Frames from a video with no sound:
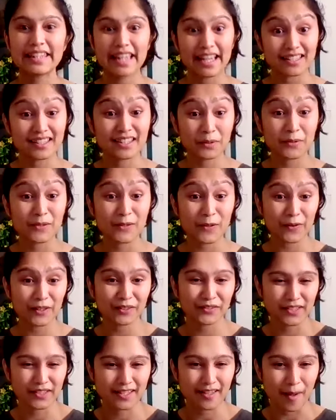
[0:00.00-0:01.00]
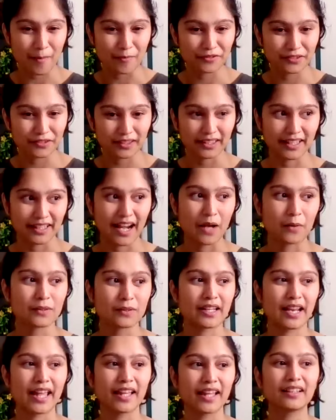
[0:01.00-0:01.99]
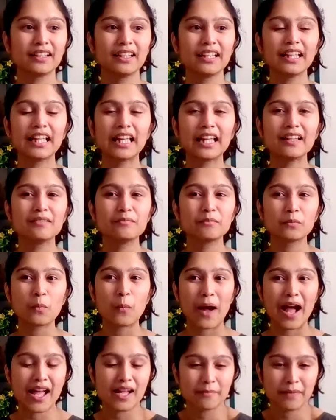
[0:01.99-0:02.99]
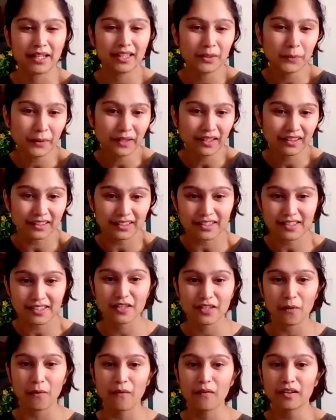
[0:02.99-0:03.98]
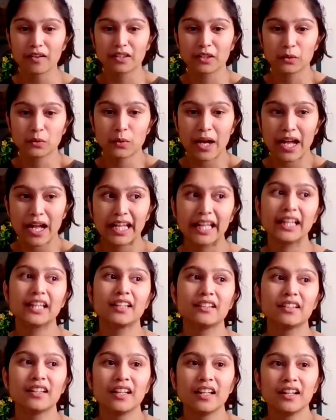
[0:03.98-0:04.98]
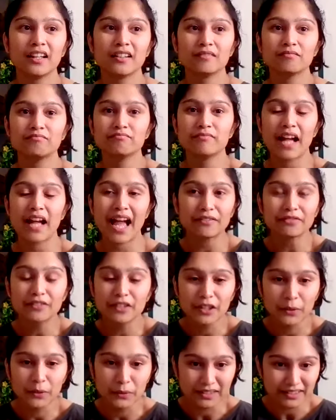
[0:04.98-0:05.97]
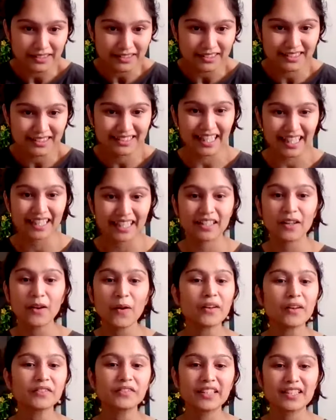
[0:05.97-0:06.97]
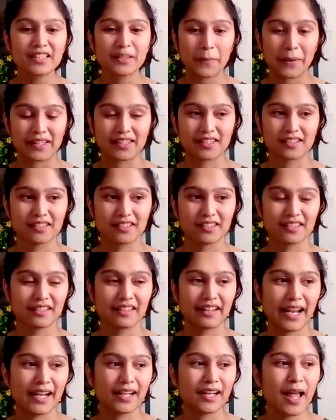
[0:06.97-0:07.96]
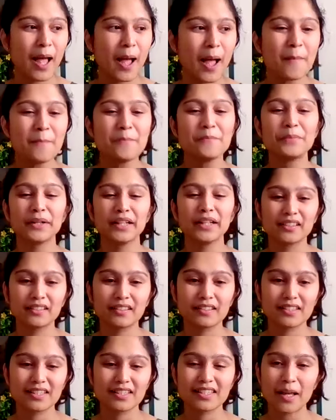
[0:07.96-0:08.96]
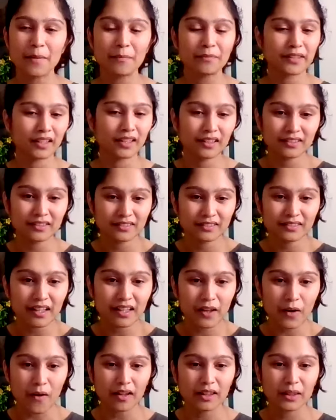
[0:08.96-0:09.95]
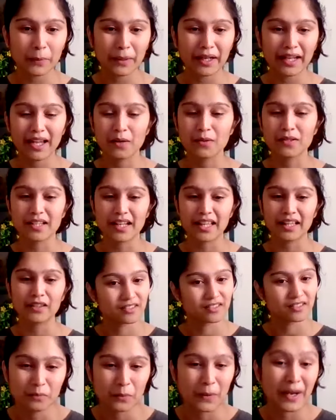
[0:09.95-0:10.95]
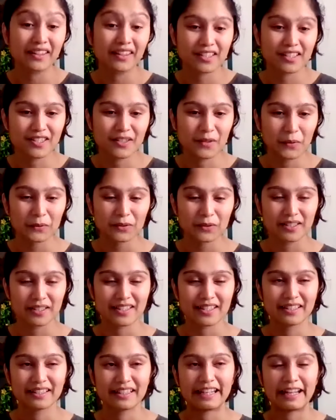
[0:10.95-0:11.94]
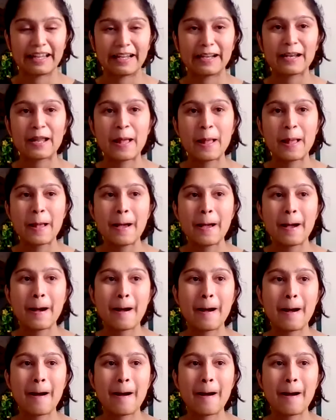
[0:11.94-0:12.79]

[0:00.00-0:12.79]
Yes, there was a lot of discomfort, and I was like, why am I doing this? Or do I have to do this? And a lot of these questions, right? But something along the way, I was like, let's see where this goes, right?